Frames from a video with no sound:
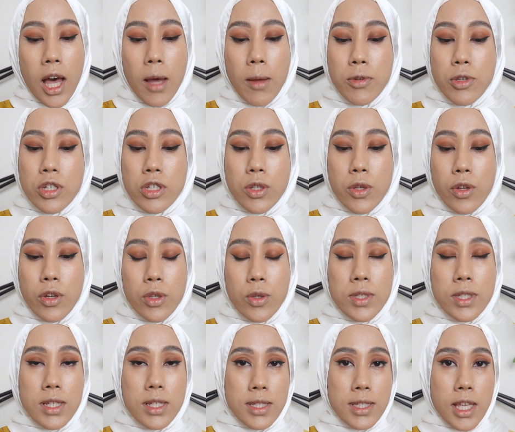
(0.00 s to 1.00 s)
I'm just going to
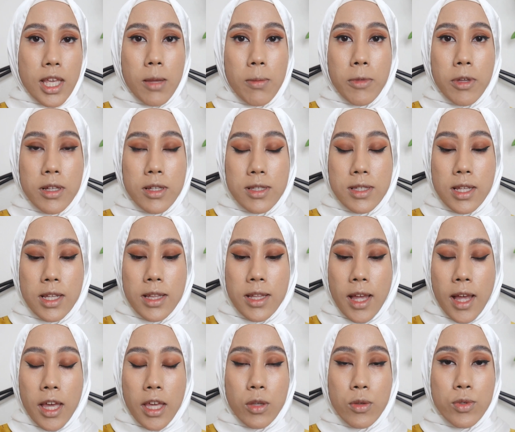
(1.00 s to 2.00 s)
use the same concealer
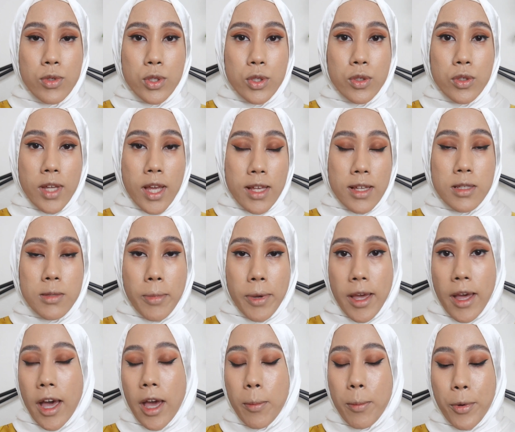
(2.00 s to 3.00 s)
that I used as
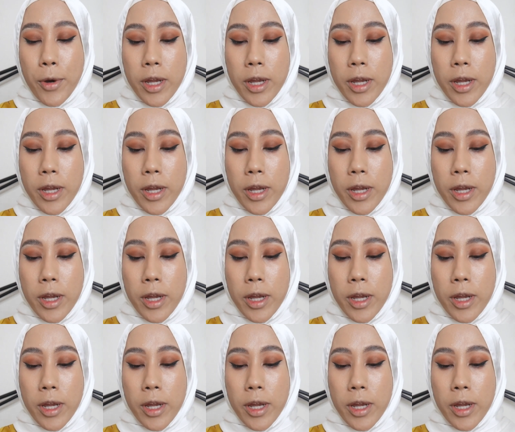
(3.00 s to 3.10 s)
my eye